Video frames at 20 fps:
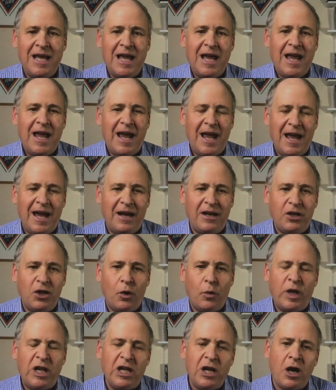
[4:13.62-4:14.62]
and you know
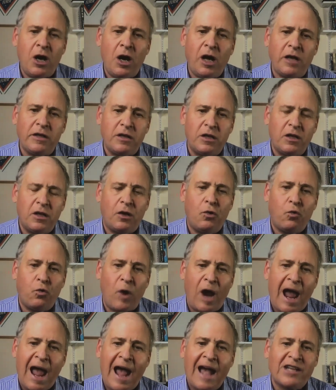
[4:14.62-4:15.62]
he cut the
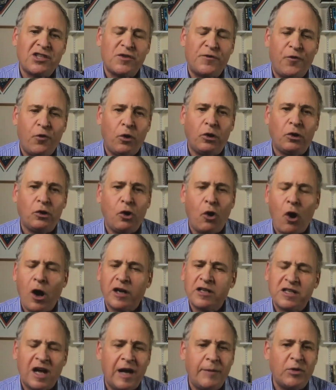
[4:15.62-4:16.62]
grass for a long
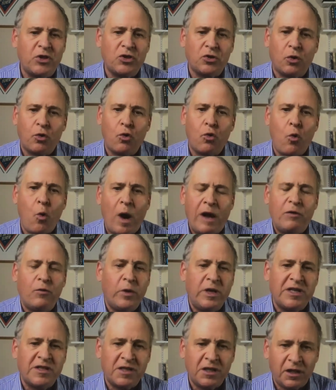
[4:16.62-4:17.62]
time until quite
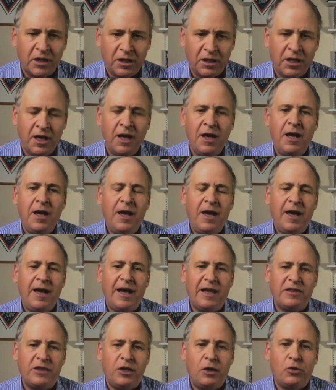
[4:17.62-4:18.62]
recently
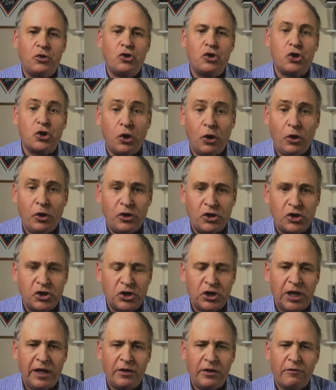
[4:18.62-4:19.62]
at their
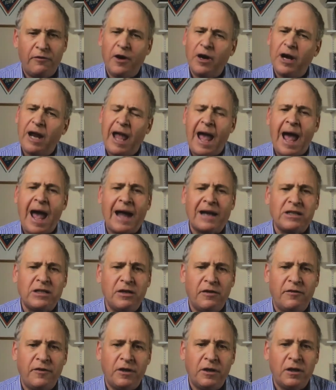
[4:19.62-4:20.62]
church, and they're very
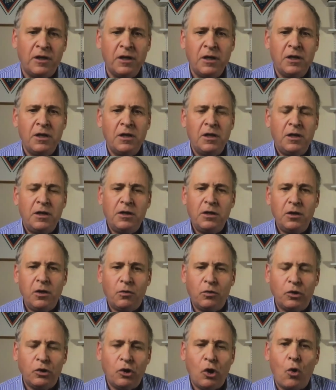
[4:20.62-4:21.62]
active in you know
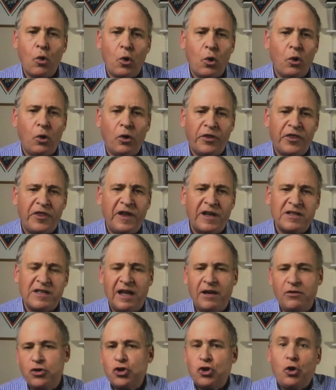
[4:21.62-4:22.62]
local things.
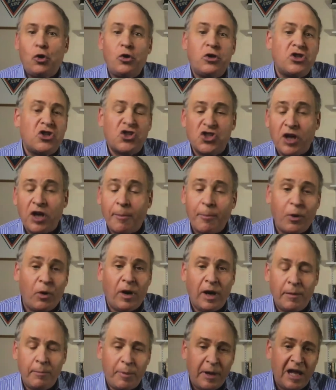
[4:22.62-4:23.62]
They church supper
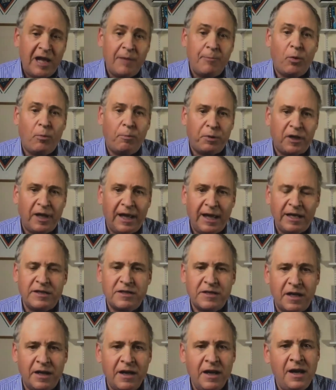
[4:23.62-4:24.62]
on paper
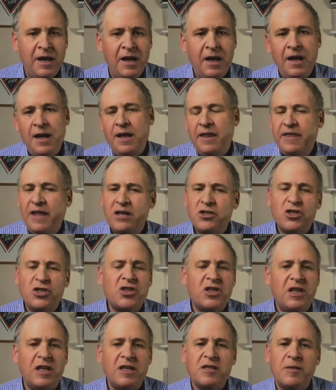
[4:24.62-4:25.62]
plates and then
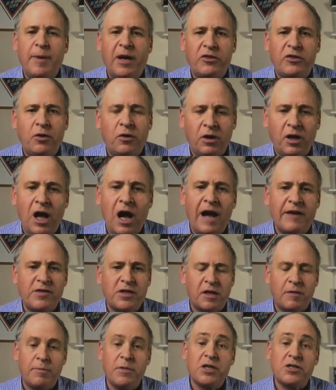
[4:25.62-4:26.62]
just things about their lives.
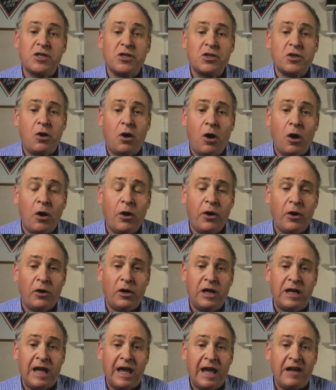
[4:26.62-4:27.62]
Like Mrs. Carter
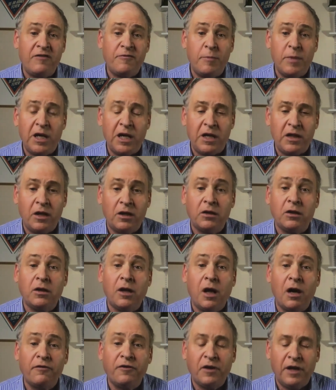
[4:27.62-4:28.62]
gave me the
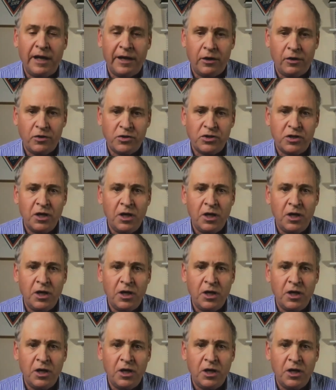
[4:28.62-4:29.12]
love letters